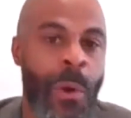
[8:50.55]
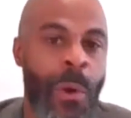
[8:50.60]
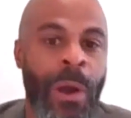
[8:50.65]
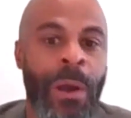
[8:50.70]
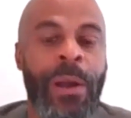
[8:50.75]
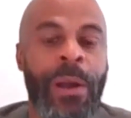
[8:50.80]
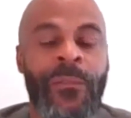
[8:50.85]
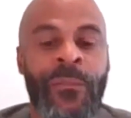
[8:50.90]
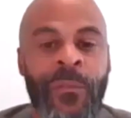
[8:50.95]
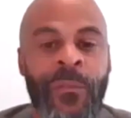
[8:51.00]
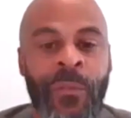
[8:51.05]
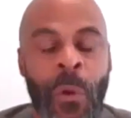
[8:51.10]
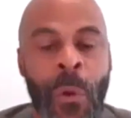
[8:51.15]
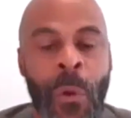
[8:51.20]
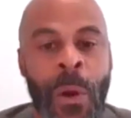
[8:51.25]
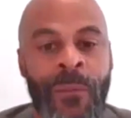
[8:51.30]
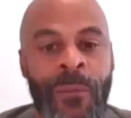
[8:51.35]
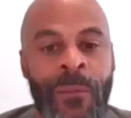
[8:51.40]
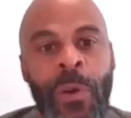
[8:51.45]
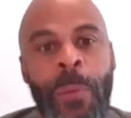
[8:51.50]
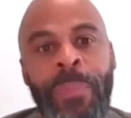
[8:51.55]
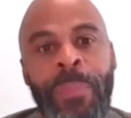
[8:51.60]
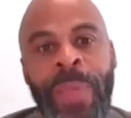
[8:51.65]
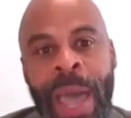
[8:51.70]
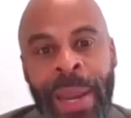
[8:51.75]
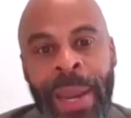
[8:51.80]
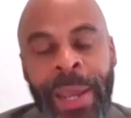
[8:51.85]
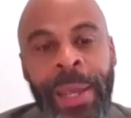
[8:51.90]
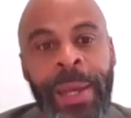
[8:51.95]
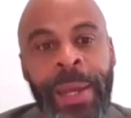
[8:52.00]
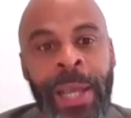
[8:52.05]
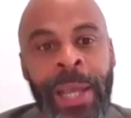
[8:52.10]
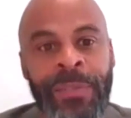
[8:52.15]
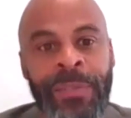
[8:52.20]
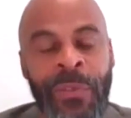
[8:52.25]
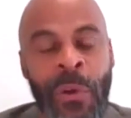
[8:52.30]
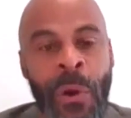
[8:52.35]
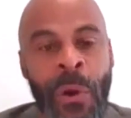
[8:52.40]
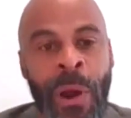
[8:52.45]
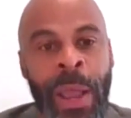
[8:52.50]
work for from that end as
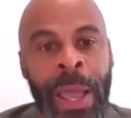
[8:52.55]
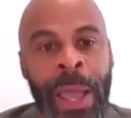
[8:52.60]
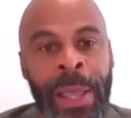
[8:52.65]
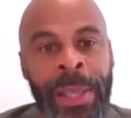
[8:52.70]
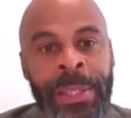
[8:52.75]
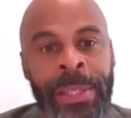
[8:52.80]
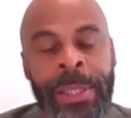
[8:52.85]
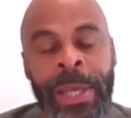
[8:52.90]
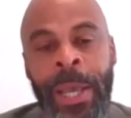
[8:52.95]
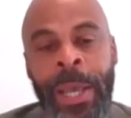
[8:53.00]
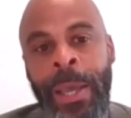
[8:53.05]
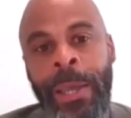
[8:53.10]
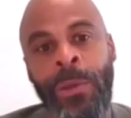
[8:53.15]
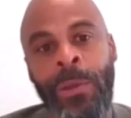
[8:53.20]
far as